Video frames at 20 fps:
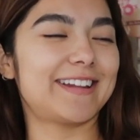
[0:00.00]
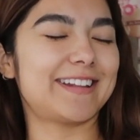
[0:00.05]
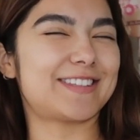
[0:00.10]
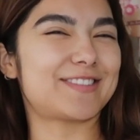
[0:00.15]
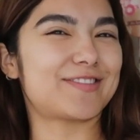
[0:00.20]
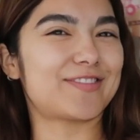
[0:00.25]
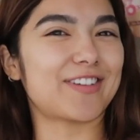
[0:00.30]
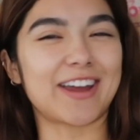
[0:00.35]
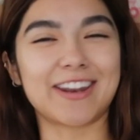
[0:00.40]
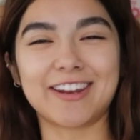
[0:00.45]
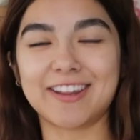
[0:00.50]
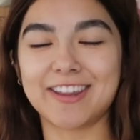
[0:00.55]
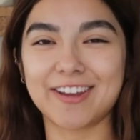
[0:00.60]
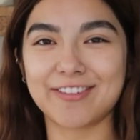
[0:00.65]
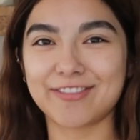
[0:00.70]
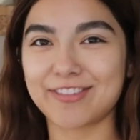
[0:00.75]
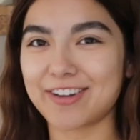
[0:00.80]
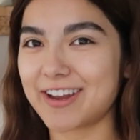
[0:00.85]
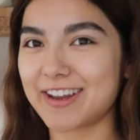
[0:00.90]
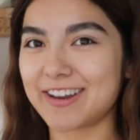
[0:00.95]
it's
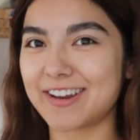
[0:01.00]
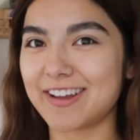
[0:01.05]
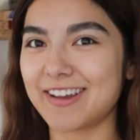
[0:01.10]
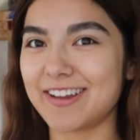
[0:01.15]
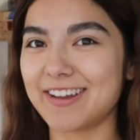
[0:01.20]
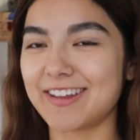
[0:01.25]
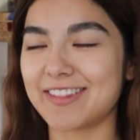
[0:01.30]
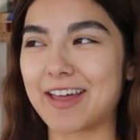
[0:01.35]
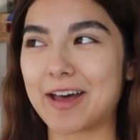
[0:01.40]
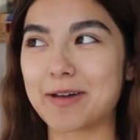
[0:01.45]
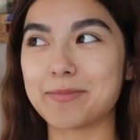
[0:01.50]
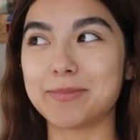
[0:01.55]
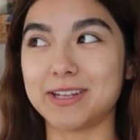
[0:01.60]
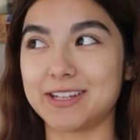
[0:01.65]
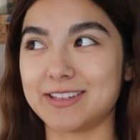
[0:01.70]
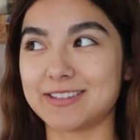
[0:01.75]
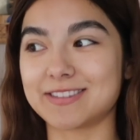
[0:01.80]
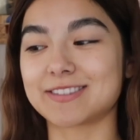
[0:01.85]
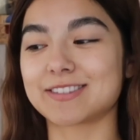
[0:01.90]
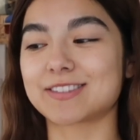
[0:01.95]
finally Friday and that
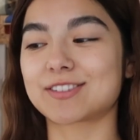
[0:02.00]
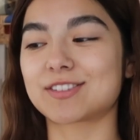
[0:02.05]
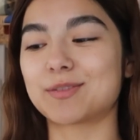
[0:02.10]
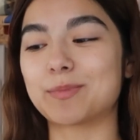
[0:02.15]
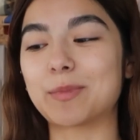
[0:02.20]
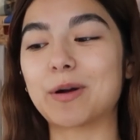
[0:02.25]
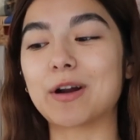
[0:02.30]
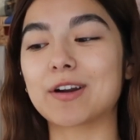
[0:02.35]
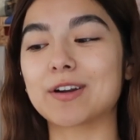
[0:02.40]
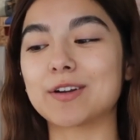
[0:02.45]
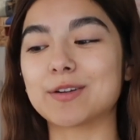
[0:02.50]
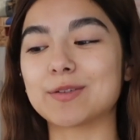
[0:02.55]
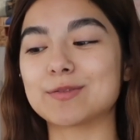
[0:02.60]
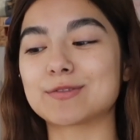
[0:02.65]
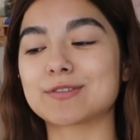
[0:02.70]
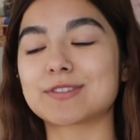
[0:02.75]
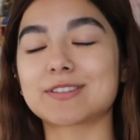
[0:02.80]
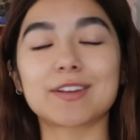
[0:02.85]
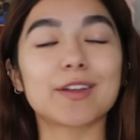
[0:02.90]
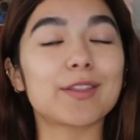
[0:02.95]
means
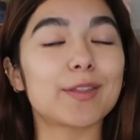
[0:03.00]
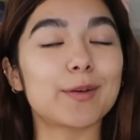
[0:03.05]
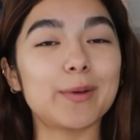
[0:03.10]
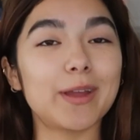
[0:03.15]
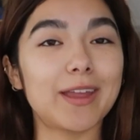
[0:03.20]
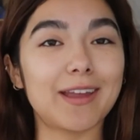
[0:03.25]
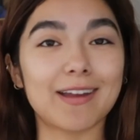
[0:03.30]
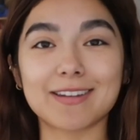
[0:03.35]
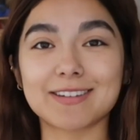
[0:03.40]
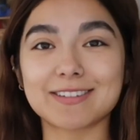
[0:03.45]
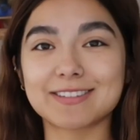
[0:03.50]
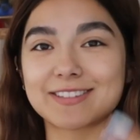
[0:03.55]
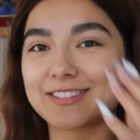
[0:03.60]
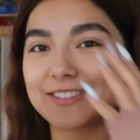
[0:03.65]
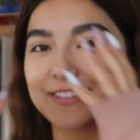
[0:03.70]
tomorrow's still the weekend